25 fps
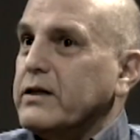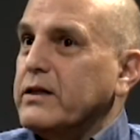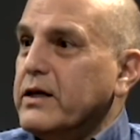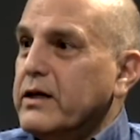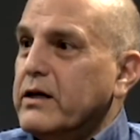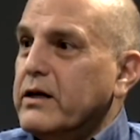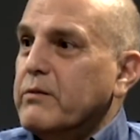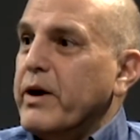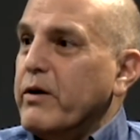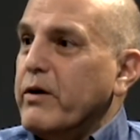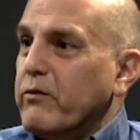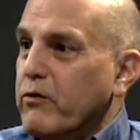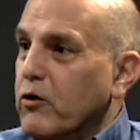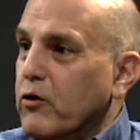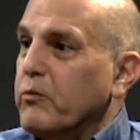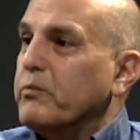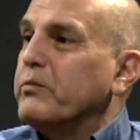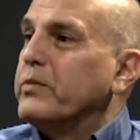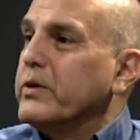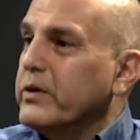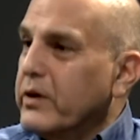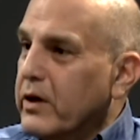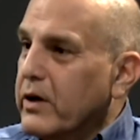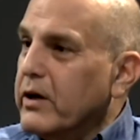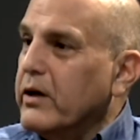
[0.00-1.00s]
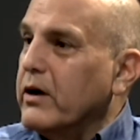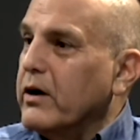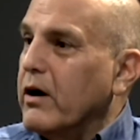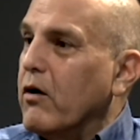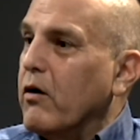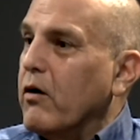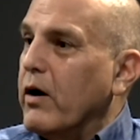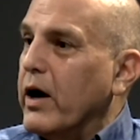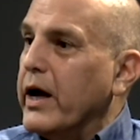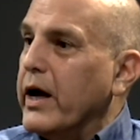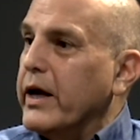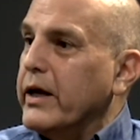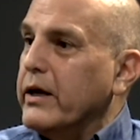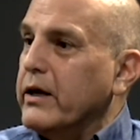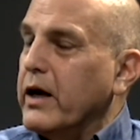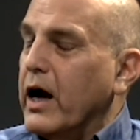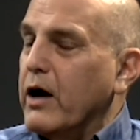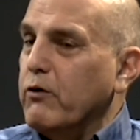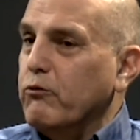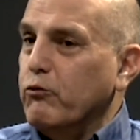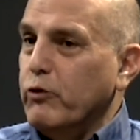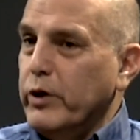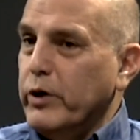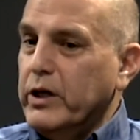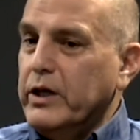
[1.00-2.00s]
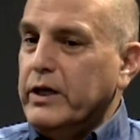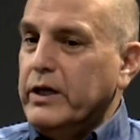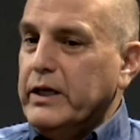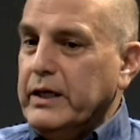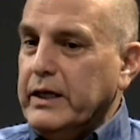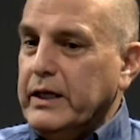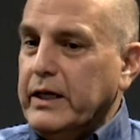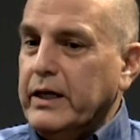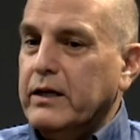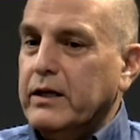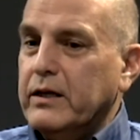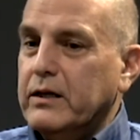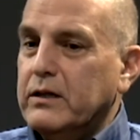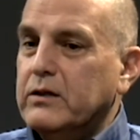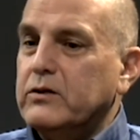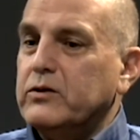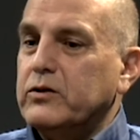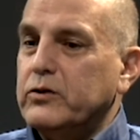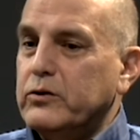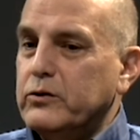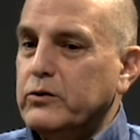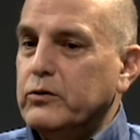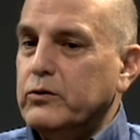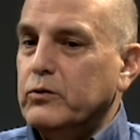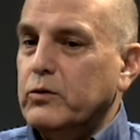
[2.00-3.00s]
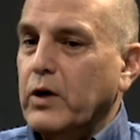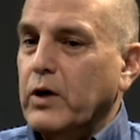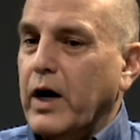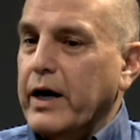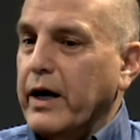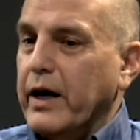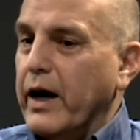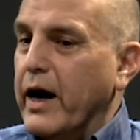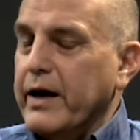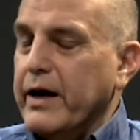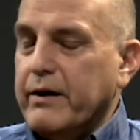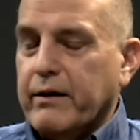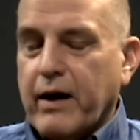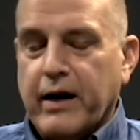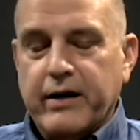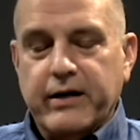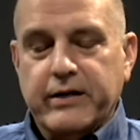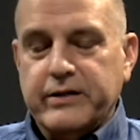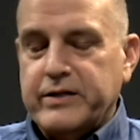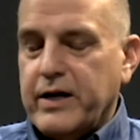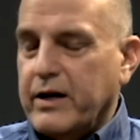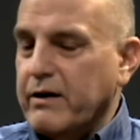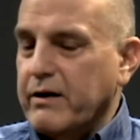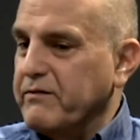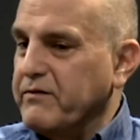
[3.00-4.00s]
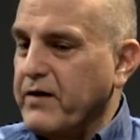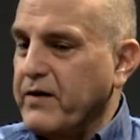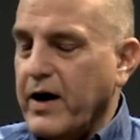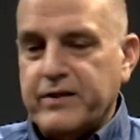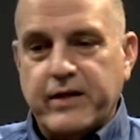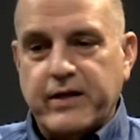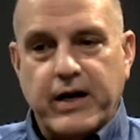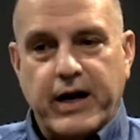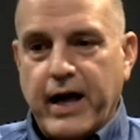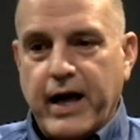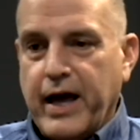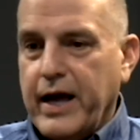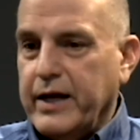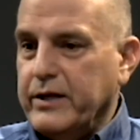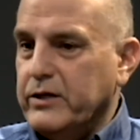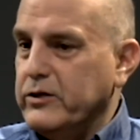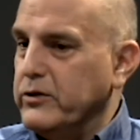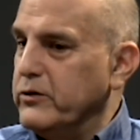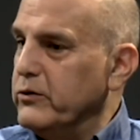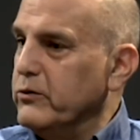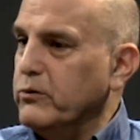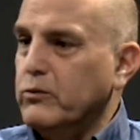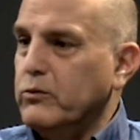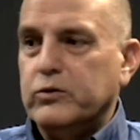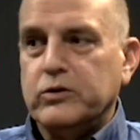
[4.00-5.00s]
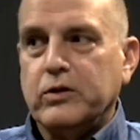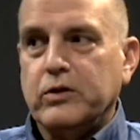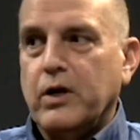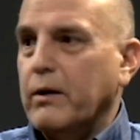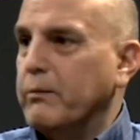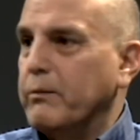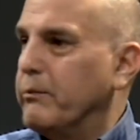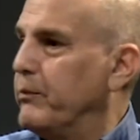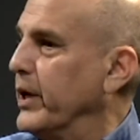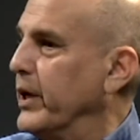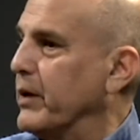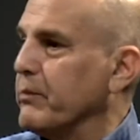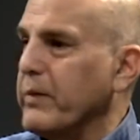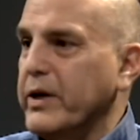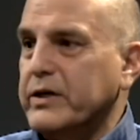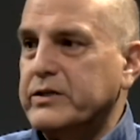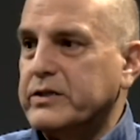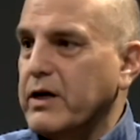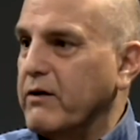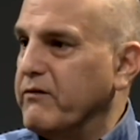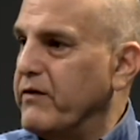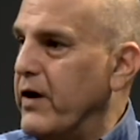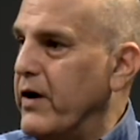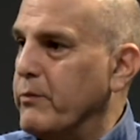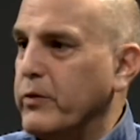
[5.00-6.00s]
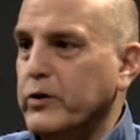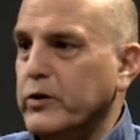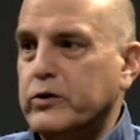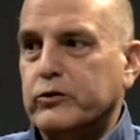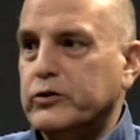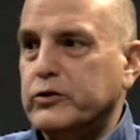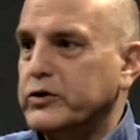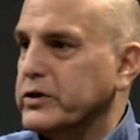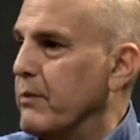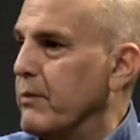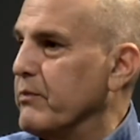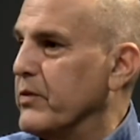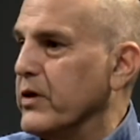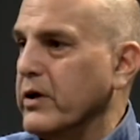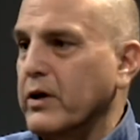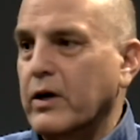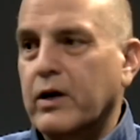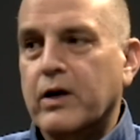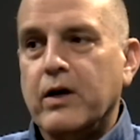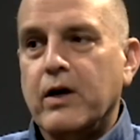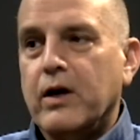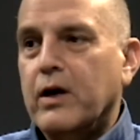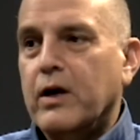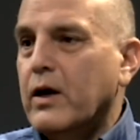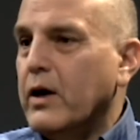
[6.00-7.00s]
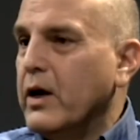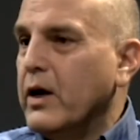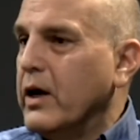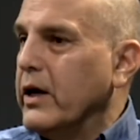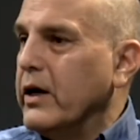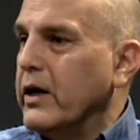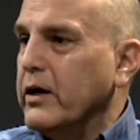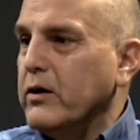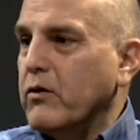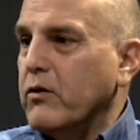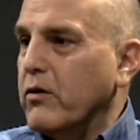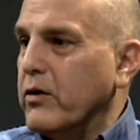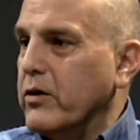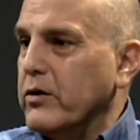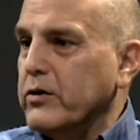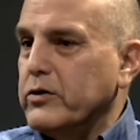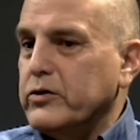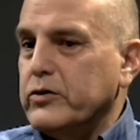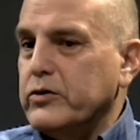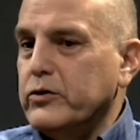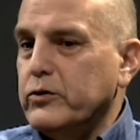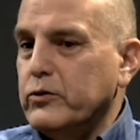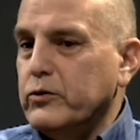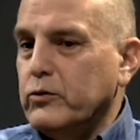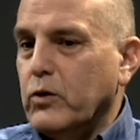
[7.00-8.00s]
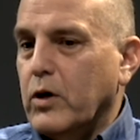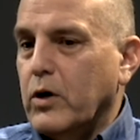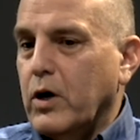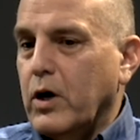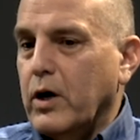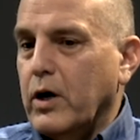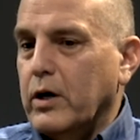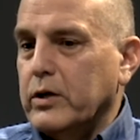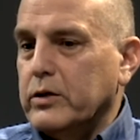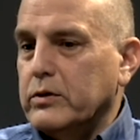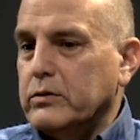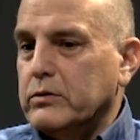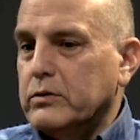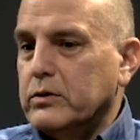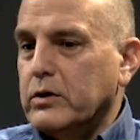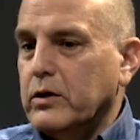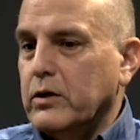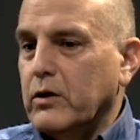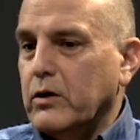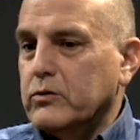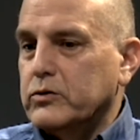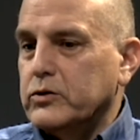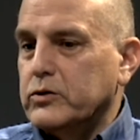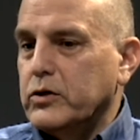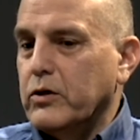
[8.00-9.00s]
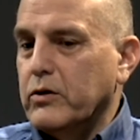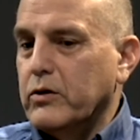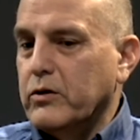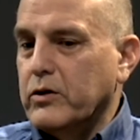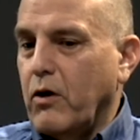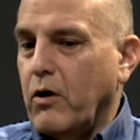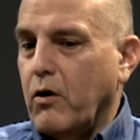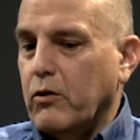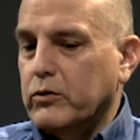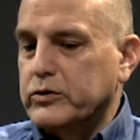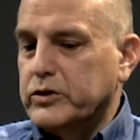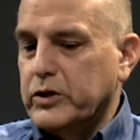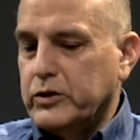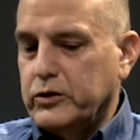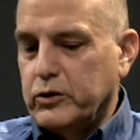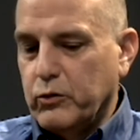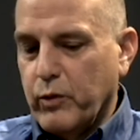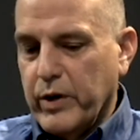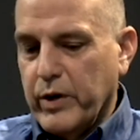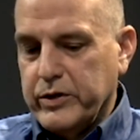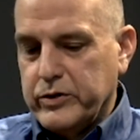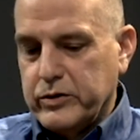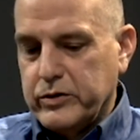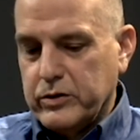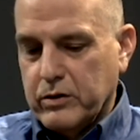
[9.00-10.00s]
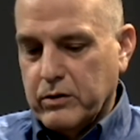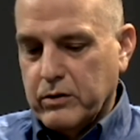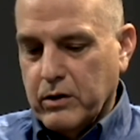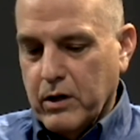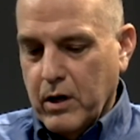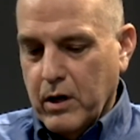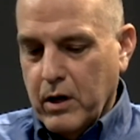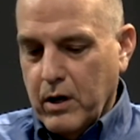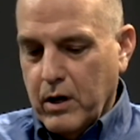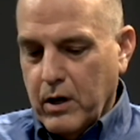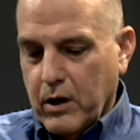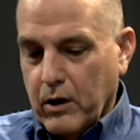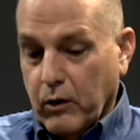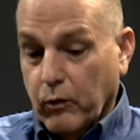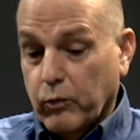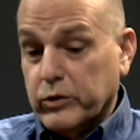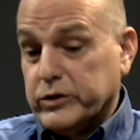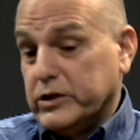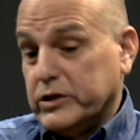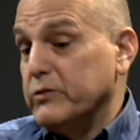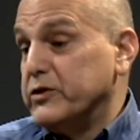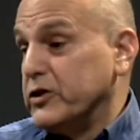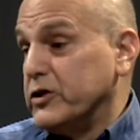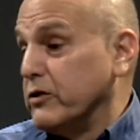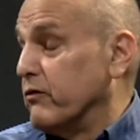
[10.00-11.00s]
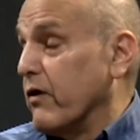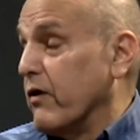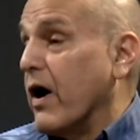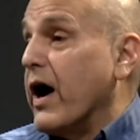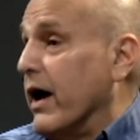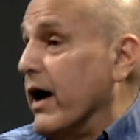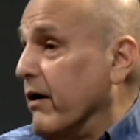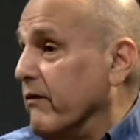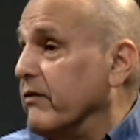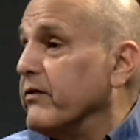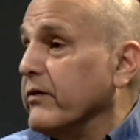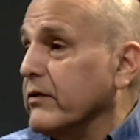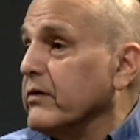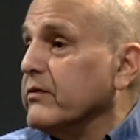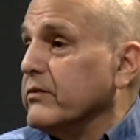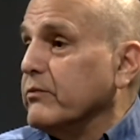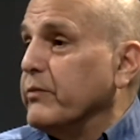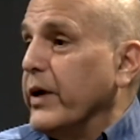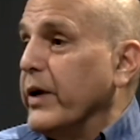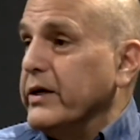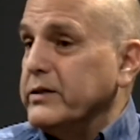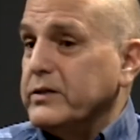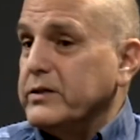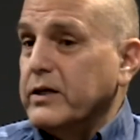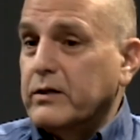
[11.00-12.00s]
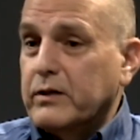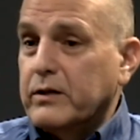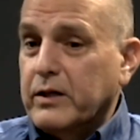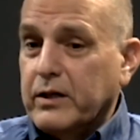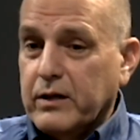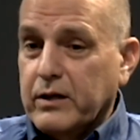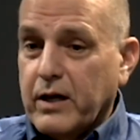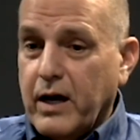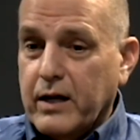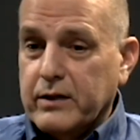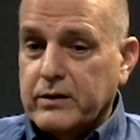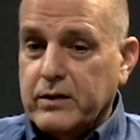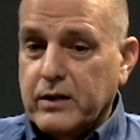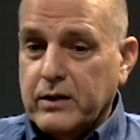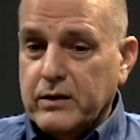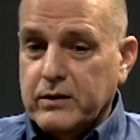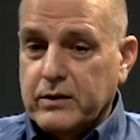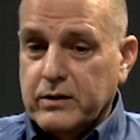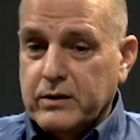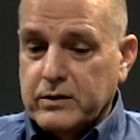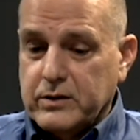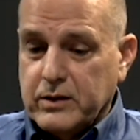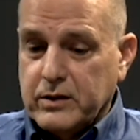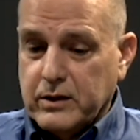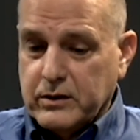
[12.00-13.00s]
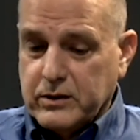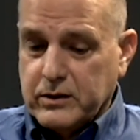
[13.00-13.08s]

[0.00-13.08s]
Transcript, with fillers: of my rope. You know, I, I really needed to. I, I identified that I had to pick myself up or do something in order to, uh, you know, turn the whole situation, well, to survive, uh -huh. basically, not to, to, to,